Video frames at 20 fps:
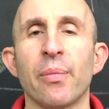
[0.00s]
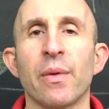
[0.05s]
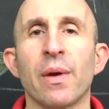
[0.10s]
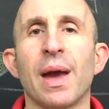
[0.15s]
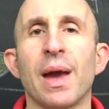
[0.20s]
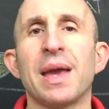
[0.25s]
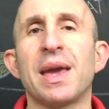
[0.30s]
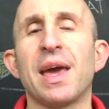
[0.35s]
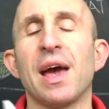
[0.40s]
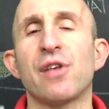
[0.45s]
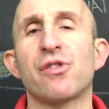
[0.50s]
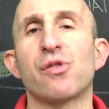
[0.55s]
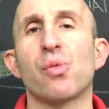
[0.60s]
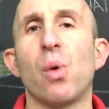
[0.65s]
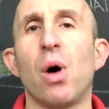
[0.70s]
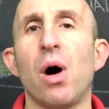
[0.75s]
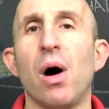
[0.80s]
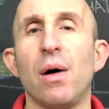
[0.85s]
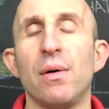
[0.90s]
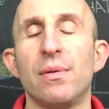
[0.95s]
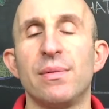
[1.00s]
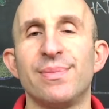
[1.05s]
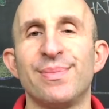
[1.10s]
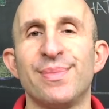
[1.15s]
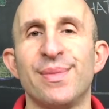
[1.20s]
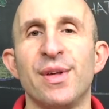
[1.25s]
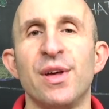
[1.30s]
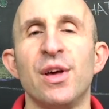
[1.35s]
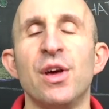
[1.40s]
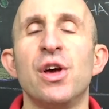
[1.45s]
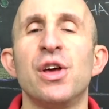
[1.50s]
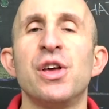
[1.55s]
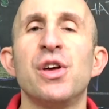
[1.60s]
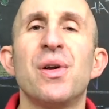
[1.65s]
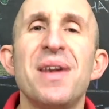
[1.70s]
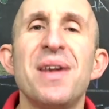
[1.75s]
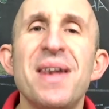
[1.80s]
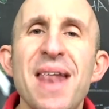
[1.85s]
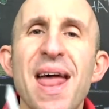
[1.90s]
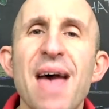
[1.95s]
And guess what? You're
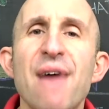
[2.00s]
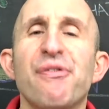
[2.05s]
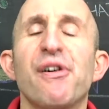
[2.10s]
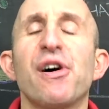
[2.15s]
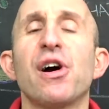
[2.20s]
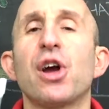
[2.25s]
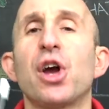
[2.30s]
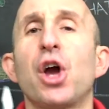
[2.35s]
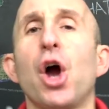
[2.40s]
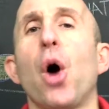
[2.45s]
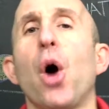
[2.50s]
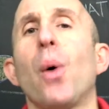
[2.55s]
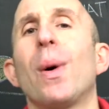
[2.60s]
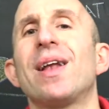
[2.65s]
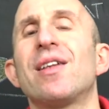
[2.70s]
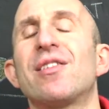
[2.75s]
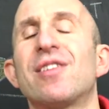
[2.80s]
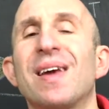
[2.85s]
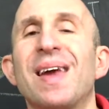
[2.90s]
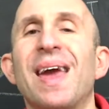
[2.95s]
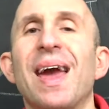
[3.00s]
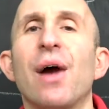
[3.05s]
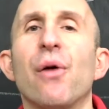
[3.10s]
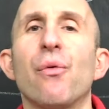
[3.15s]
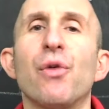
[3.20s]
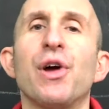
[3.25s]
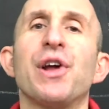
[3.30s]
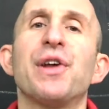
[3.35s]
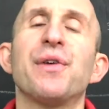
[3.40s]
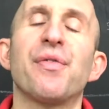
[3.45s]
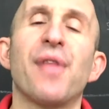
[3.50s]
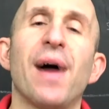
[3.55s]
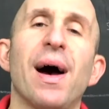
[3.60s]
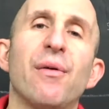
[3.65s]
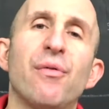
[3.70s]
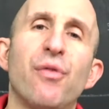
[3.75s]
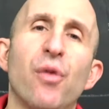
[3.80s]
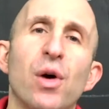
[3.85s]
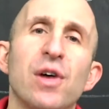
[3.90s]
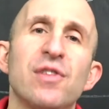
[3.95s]
never going to get rid of that
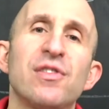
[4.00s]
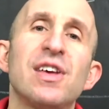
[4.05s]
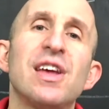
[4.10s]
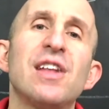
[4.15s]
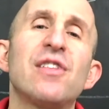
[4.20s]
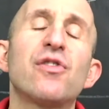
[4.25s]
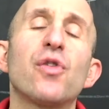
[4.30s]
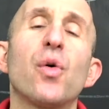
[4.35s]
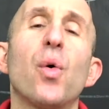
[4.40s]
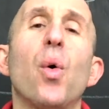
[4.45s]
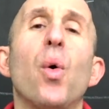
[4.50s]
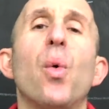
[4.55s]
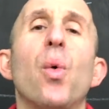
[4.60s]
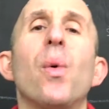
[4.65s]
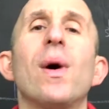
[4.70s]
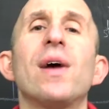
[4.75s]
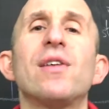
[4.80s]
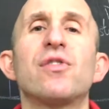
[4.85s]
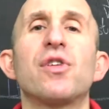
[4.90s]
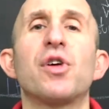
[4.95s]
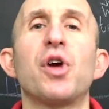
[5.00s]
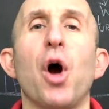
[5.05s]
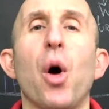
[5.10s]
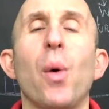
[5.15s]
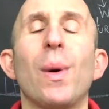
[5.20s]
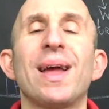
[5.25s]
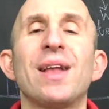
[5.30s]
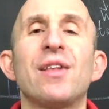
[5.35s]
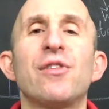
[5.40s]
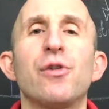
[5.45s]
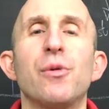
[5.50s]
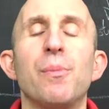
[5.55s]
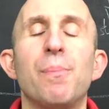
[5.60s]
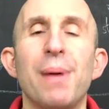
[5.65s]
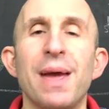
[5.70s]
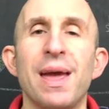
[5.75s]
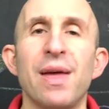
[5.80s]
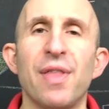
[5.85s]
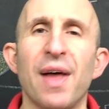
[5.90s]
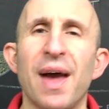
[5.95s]
voice. It's always going to
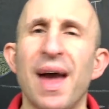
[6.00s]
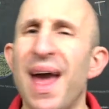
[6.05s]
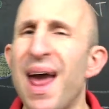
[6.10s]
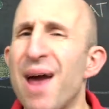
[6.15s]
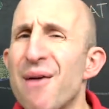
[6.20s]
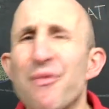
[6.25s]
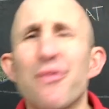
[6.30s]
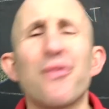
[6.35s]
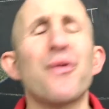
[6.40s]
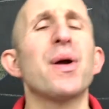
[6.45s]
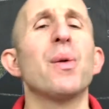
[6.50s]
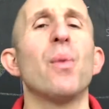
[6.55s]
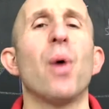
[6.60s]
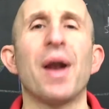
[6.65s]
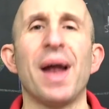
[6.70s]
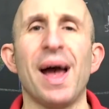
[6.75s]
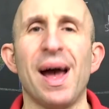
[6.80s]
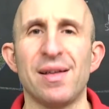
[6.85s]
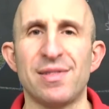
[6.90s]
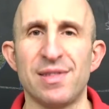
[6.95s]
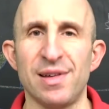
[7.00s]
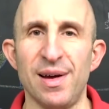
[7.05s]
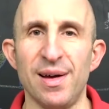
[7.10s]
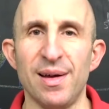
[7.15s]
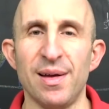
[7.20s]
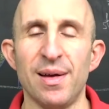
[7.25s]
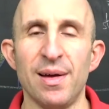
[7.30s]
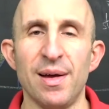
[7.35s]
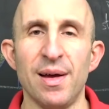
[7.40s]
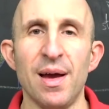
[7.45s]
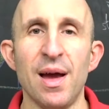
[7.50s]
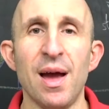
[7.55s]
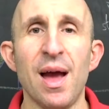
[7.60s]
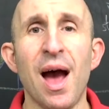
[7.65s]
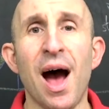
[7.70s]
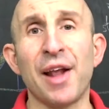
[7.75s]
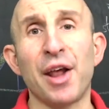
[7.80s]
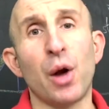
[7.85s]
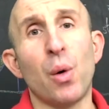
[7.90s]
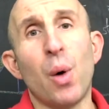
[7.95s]
be there. Everyone has it.
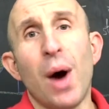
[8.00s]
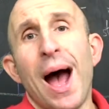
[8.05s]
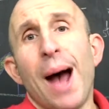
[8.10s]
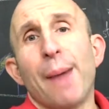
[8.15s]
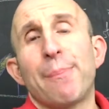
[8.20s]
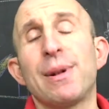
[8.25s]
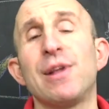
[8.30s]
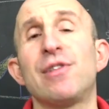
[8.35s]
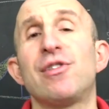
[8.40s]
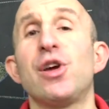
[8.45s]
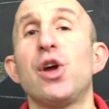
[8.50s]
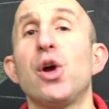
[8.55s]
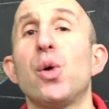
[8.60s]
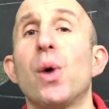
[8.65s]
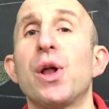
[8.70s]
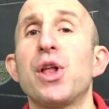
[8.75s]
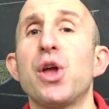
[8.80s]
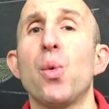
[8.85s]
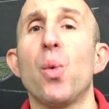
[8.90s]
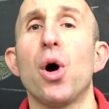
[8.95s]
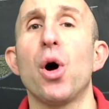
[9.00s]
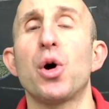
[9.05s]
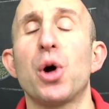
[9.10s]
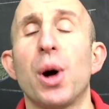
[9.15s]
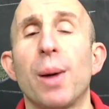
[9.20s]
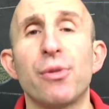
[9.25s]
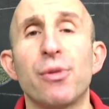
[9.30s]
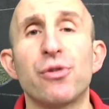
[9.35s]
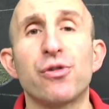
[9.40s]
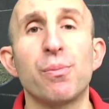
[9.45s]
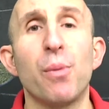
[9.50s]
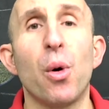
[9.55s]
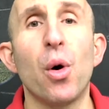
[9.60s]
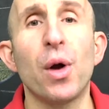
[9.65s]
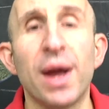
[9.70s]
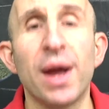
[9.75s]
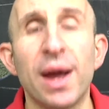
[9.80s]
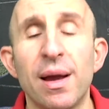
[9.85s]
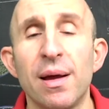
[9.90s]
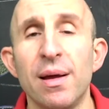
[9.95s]
I don't know what happened to you when you woke up this
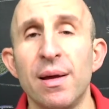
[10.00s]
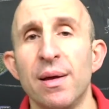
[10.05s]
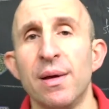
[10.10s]
morning,